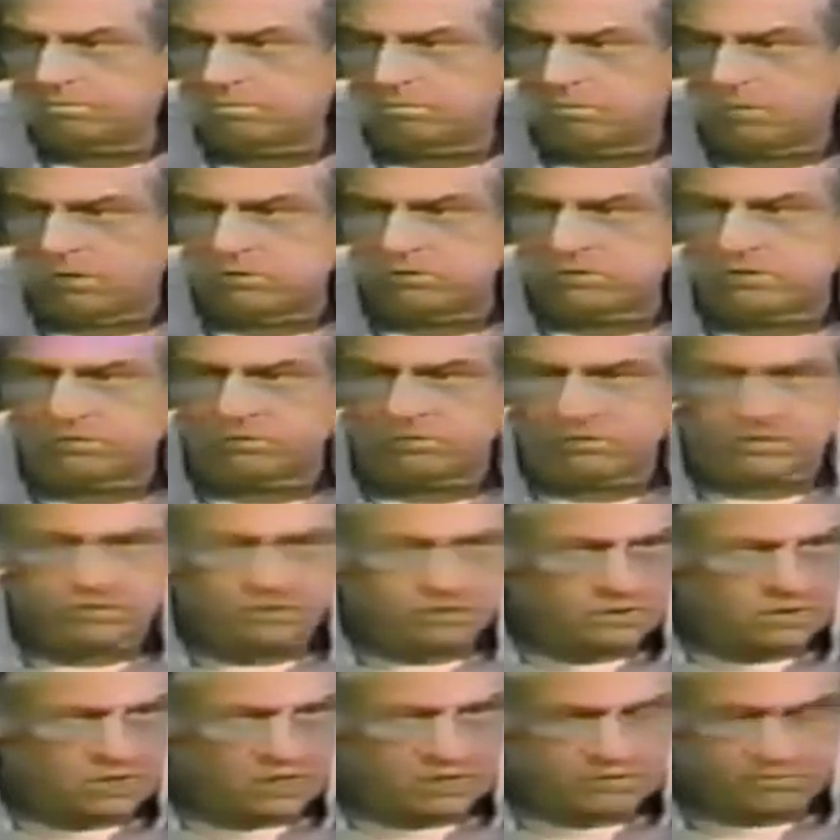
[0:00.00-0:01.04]
most of which are
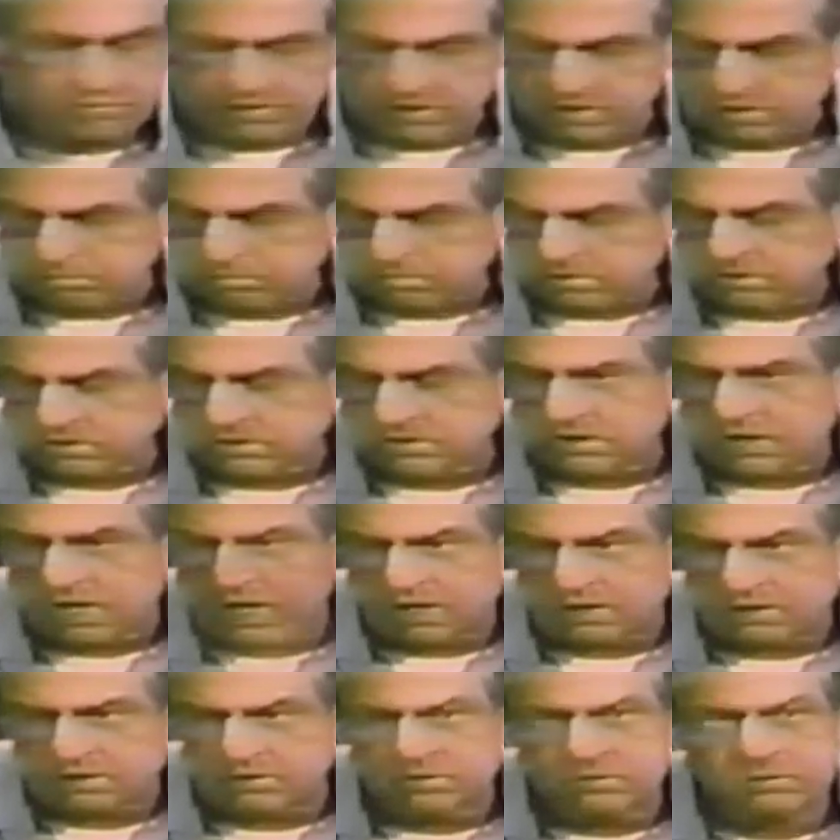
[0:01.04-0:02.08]
not available to
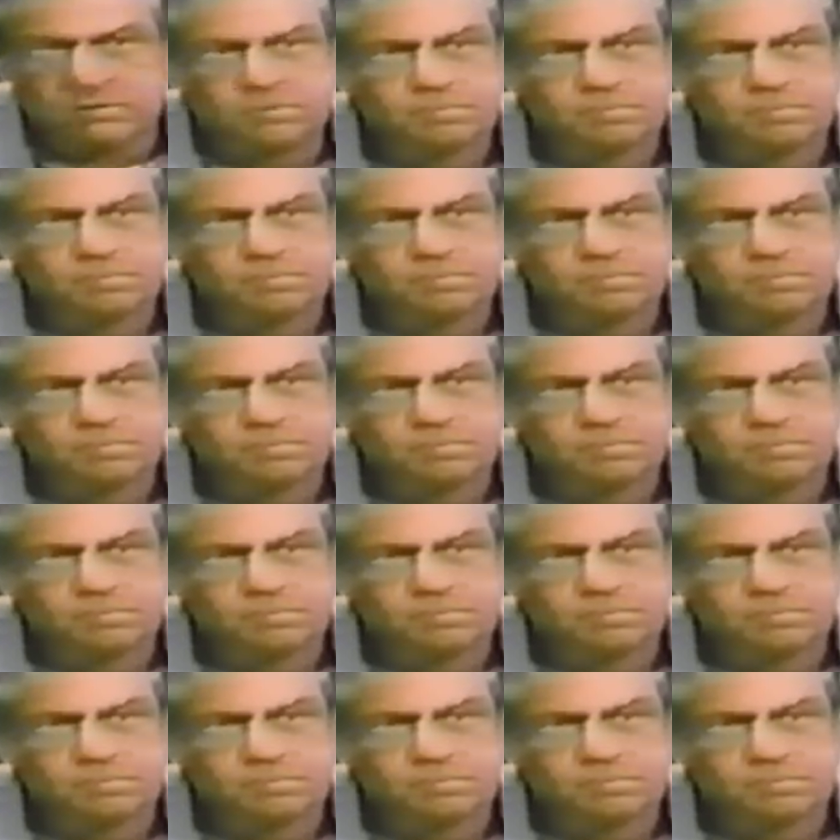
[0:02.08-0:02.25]
scholars.